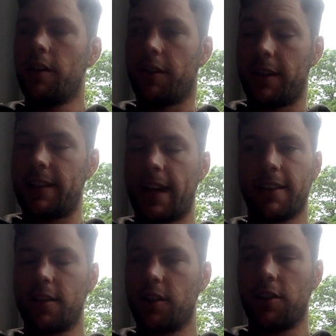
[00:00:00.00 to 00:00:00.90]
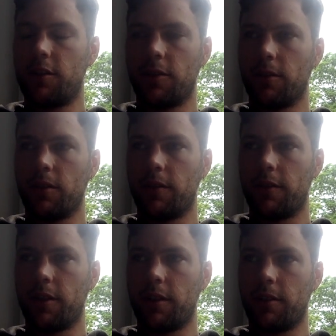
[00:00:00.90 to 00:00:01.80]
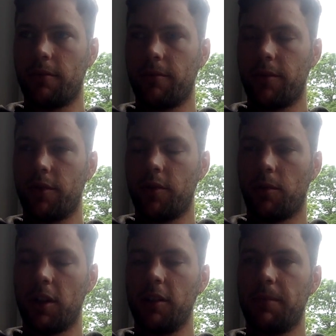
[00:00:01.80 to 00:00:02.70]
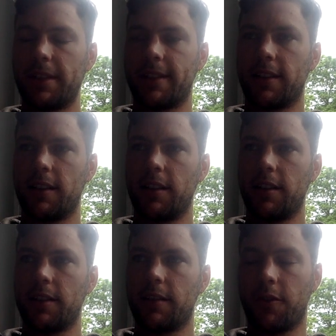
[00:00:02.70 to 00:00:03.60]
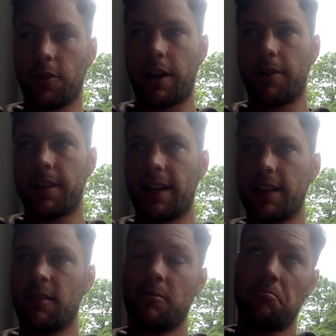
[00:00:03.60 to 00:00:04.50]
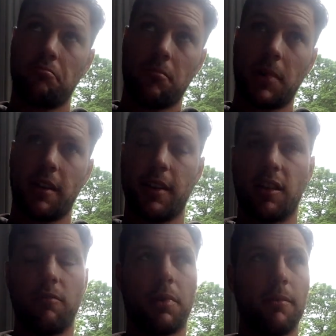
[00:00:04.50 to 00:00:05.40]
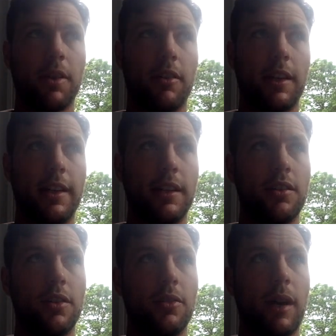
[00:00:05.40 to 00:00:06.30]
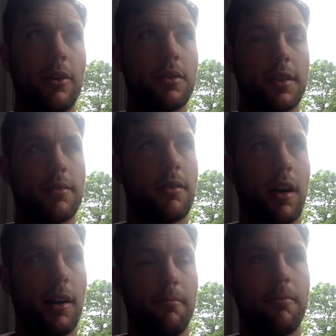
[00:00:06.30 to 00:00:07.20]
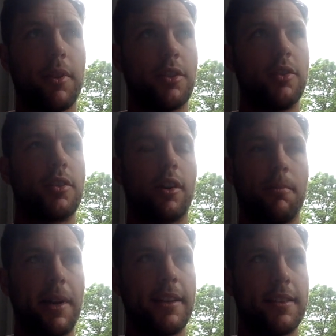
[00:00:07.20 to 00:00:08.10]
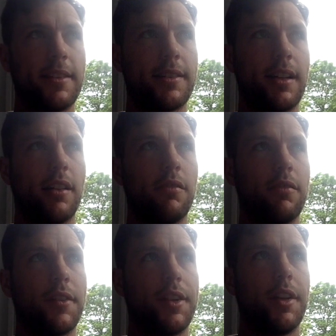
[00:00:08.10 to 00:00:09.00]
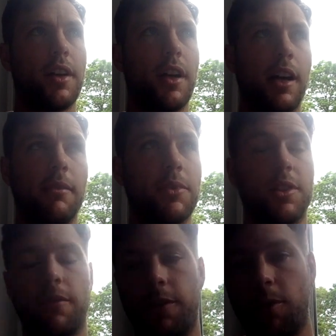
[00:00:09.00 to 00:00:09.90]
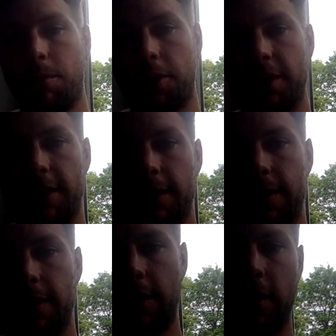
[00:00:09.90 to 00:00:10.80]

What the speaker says: for the test, and you can do it all over the world basically, and it's a 4-hour test. I think you probably only need 2 hours, but you just got to pace yourself. Just a few pointers.